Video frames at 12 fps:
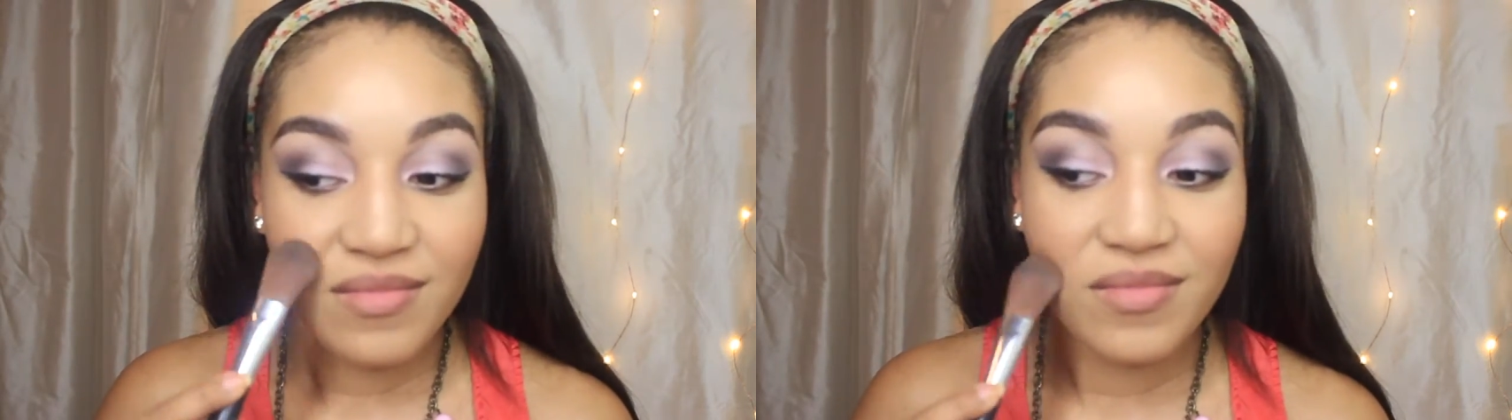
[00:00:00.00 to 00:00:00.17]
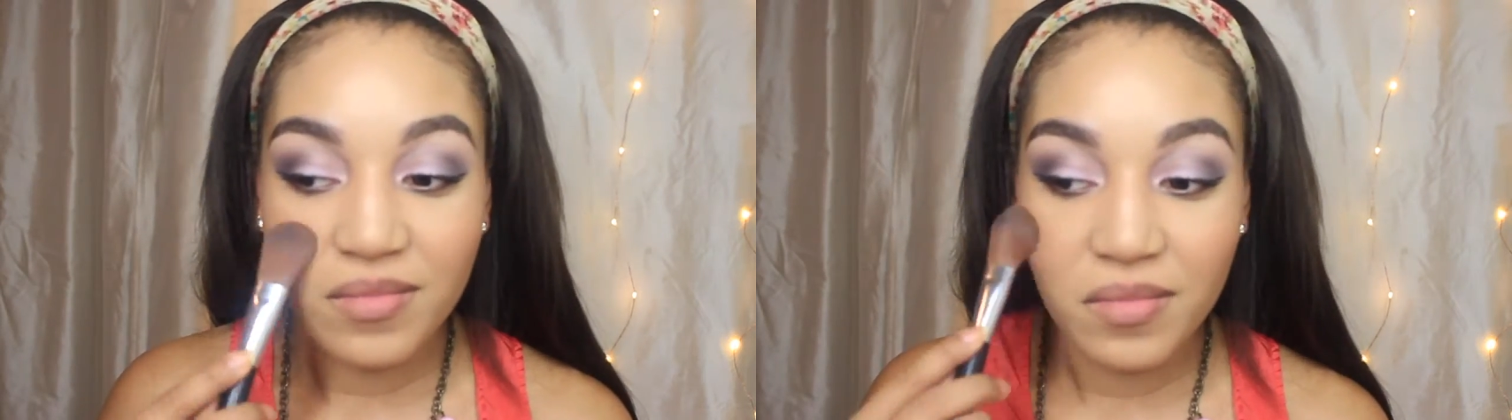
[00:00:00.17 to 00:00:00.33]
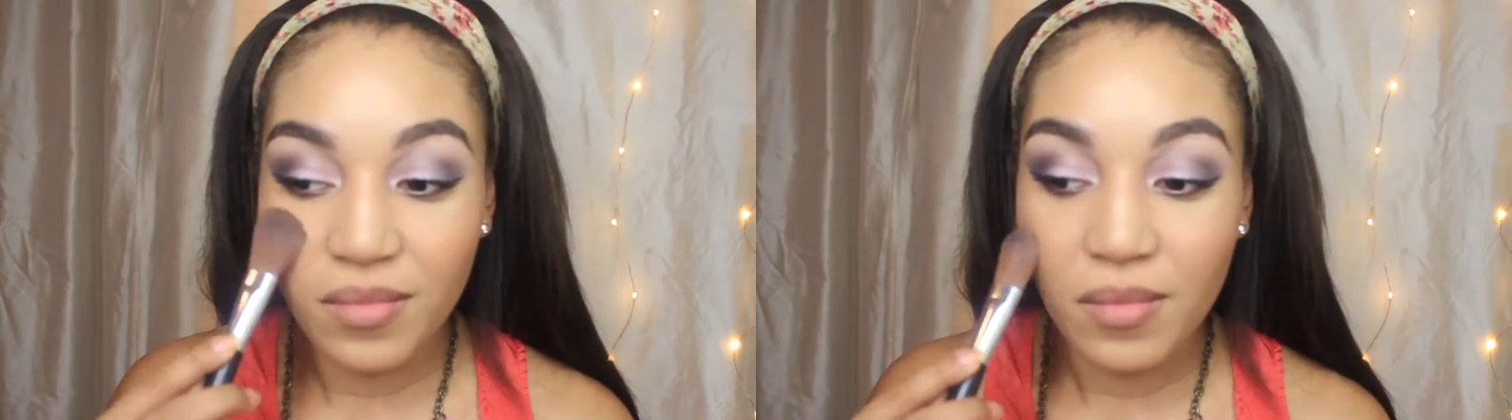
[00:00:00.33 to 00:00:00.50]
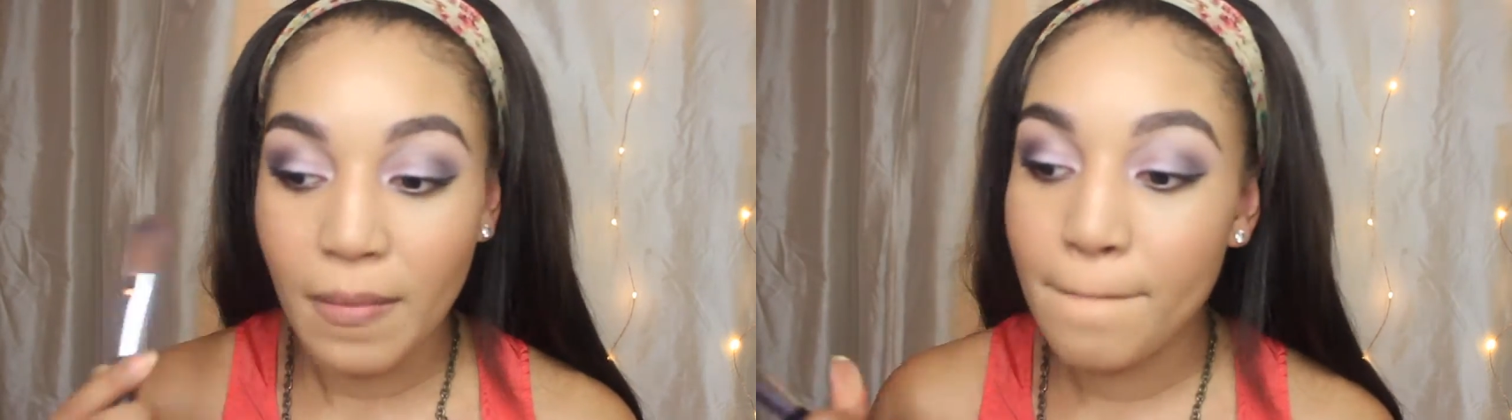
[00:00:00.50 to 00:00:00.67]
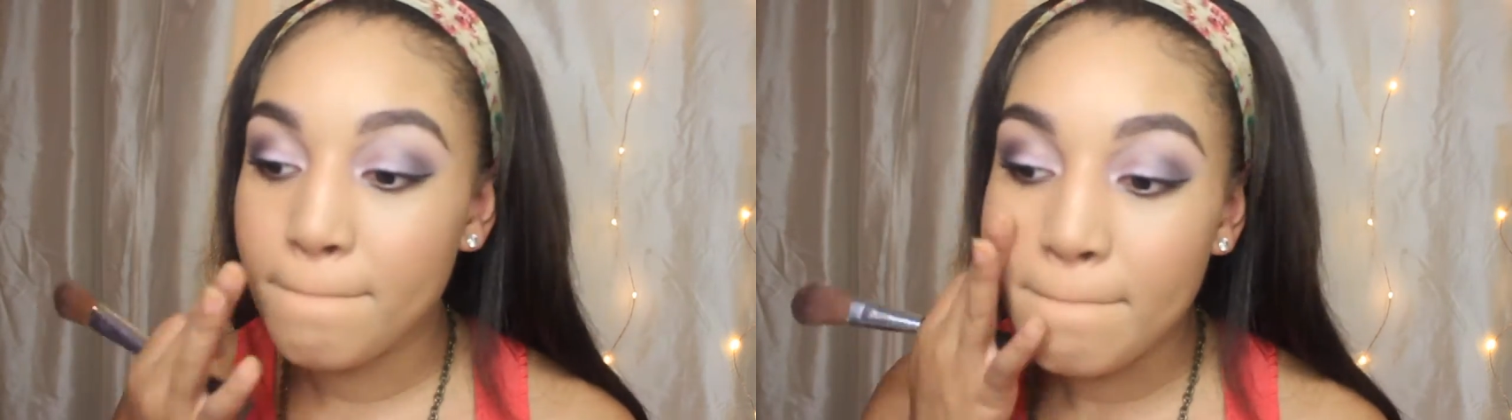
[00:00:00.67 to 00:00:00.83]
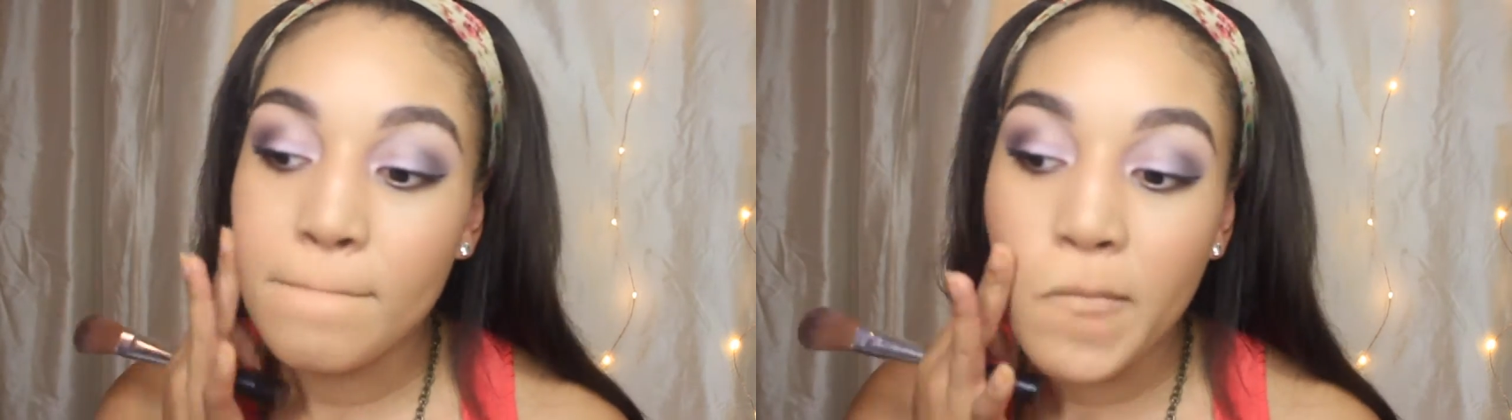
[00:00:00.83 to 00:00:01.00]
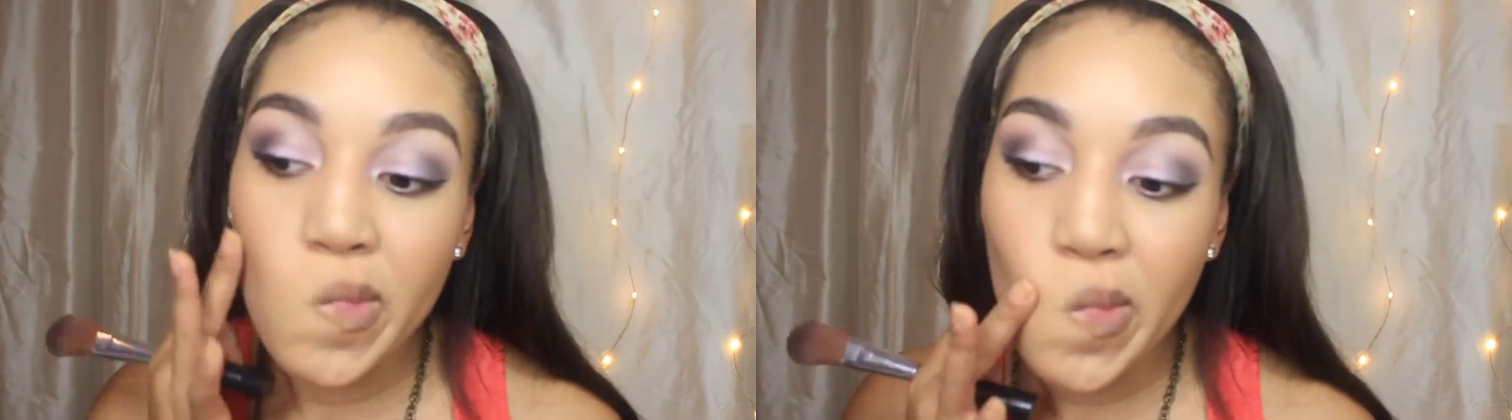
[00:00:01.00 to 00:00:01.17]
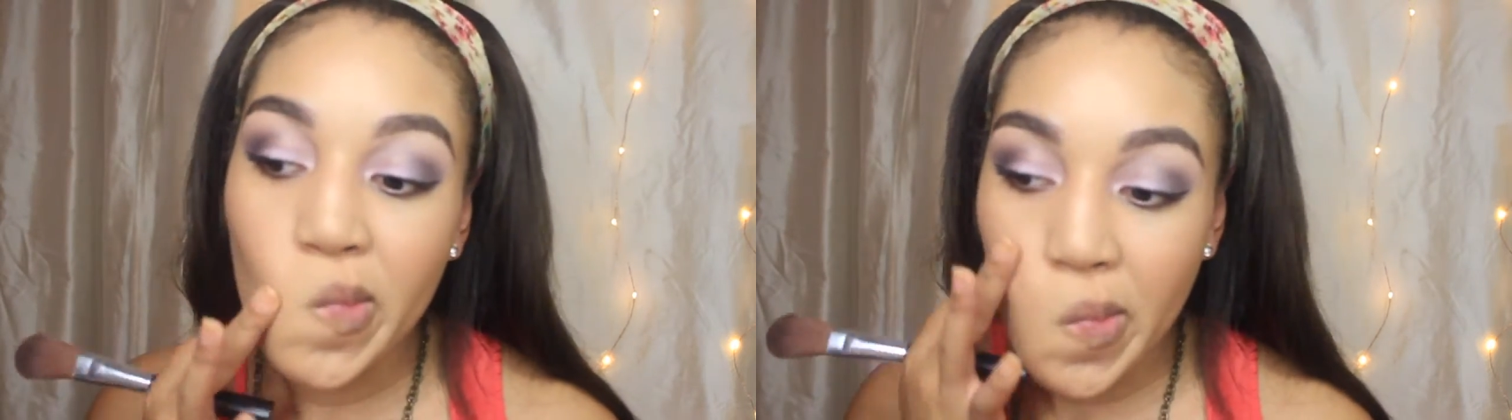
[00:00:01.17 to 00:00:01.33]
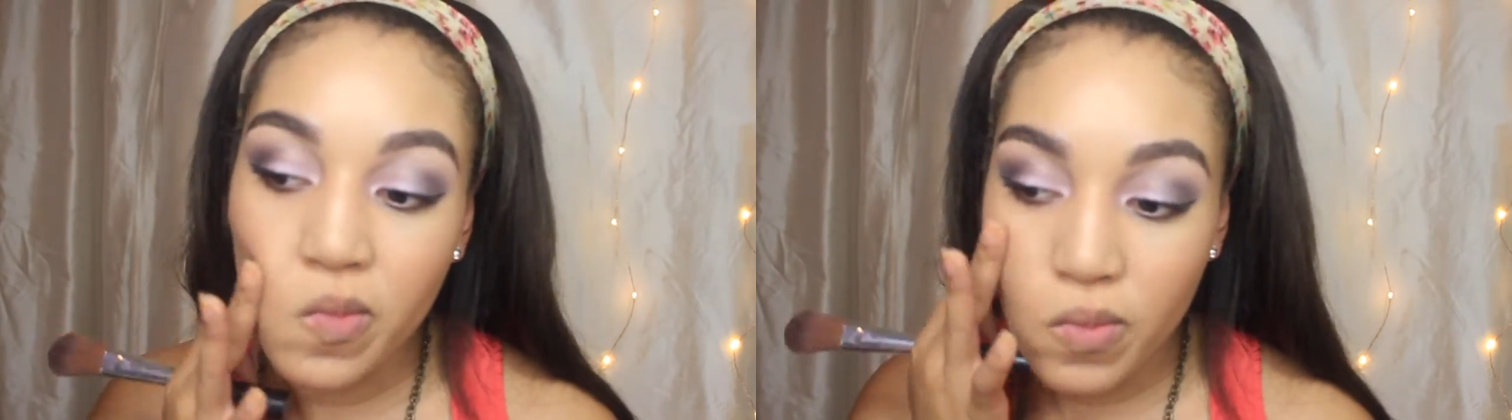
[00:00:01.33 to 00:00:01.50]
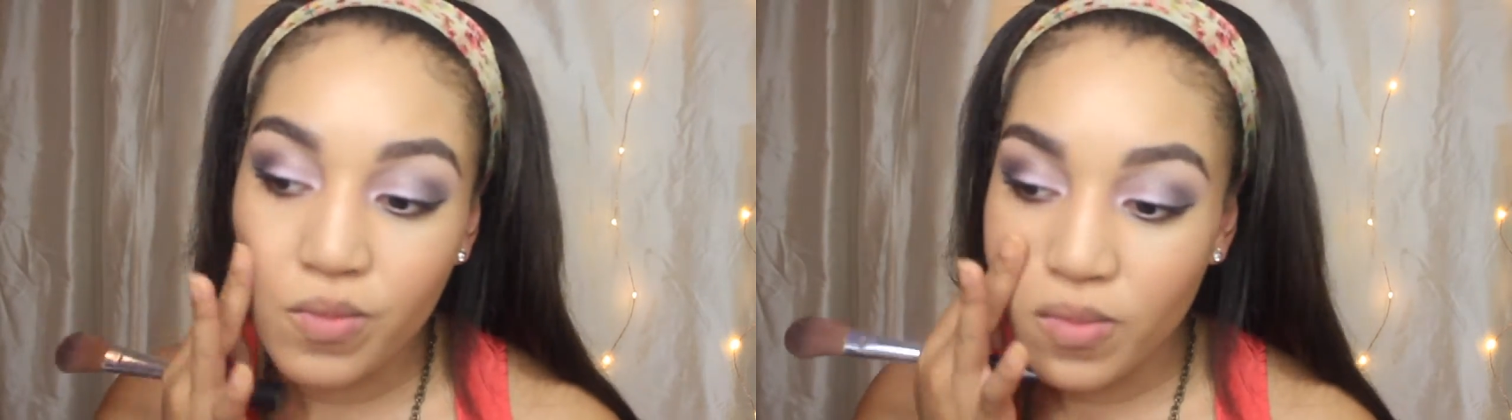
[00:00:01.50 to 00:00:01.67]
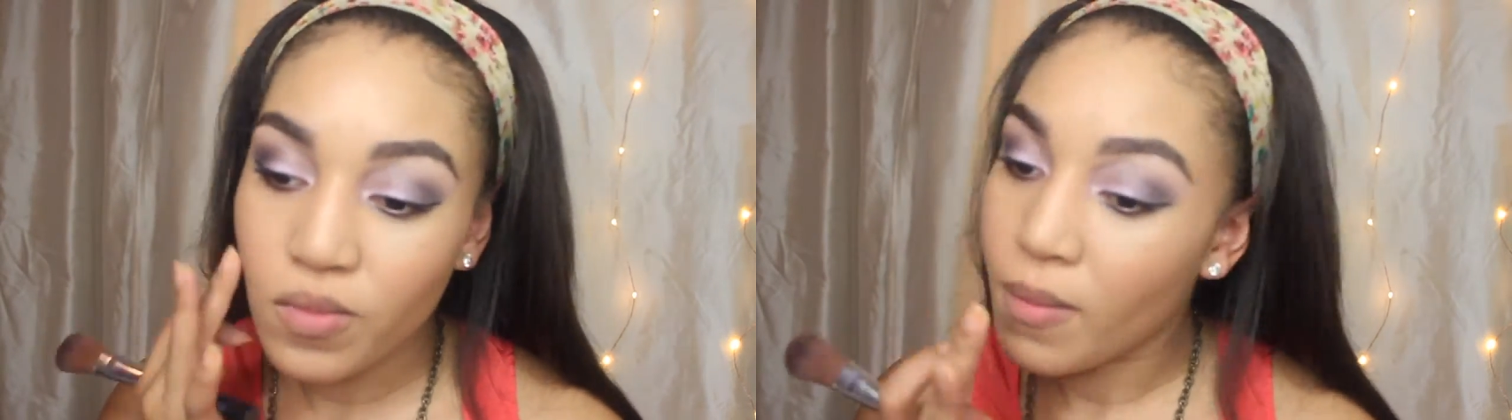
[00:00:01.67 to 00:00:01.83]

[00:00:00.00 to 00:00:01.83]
Mocha Havana, I think.